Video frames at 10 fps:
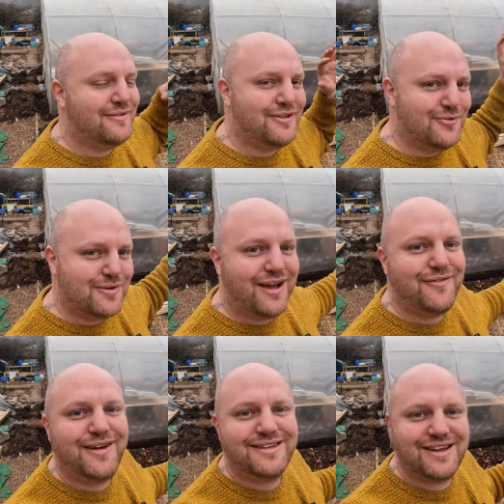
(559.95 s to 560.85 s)
New
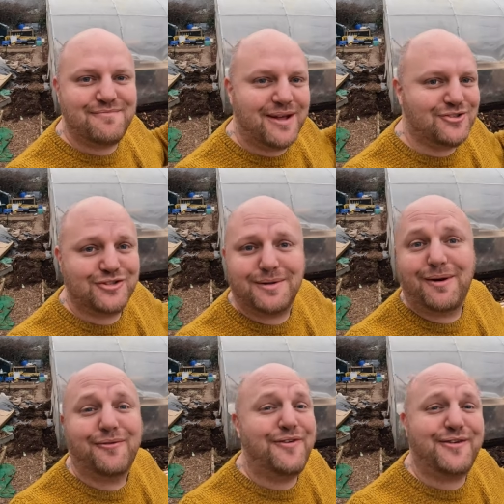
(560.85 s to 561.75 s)
cover, as I've mentioned
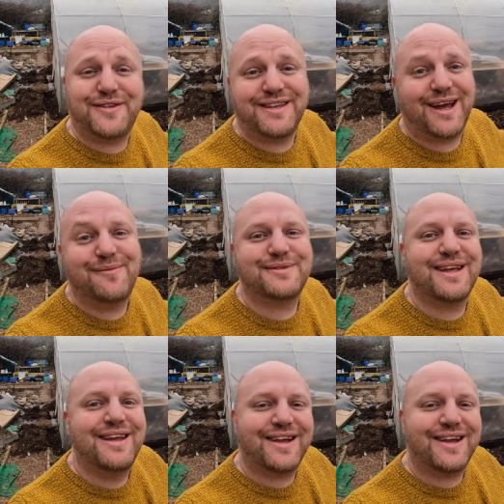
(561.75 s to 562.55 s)
about 50 times.